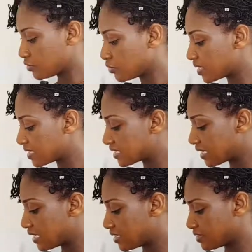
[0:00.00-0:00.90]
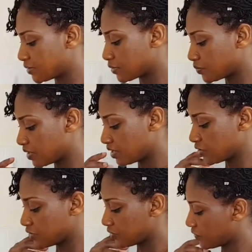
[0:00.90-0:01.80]
my salad is a combination
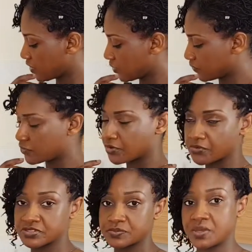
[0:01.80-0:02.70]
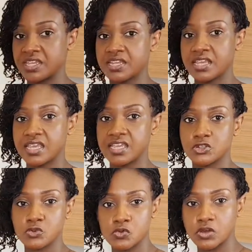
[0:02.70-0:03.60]
of spinach,
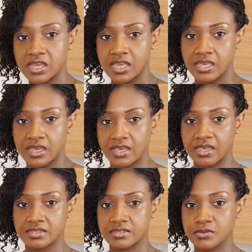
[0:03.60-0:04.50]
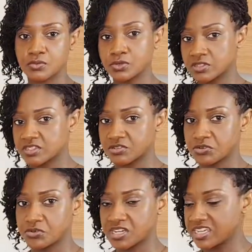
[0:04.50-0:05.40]
rocket,
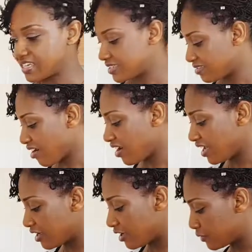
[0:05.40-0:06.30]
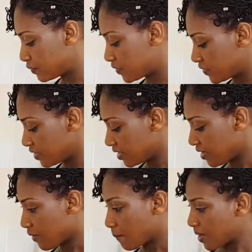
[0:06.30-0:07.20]
watercress, herbs,
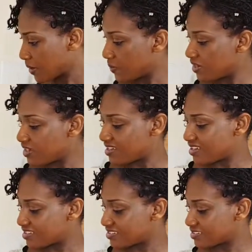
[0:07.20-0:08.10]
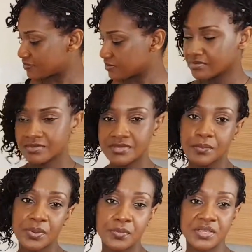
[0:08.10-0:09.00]
peppers.
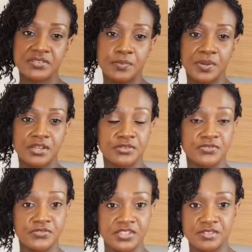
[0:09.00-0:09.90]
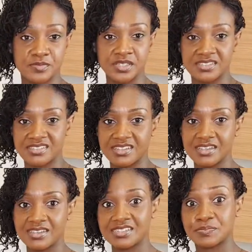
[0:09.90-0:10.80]
Peppers are packed with vitamin C.
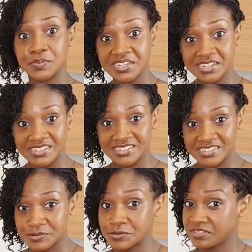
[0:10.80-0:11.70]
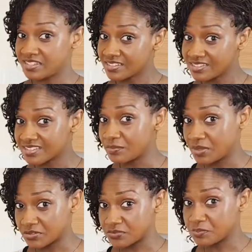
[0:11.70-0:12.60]
Spinach contains a bit
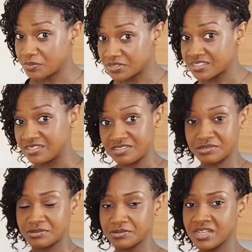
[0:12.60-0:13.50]
of protein, you know.